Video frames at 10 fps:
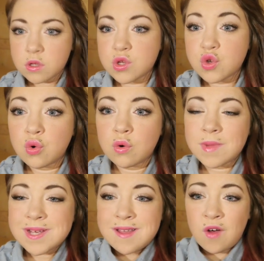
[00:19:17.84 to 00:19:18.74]
Sort
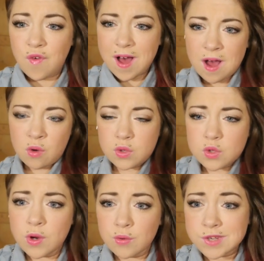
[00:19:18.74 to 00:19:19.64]
myself out
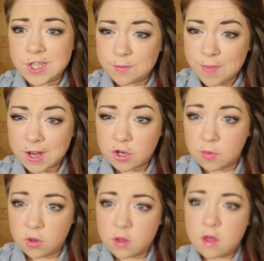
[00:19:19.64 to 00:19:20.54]
so I look
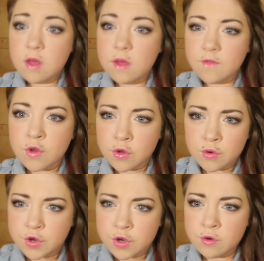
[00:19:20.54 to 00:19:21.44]
respectable for
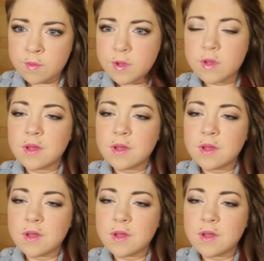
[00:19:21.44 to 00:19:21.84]
YouTube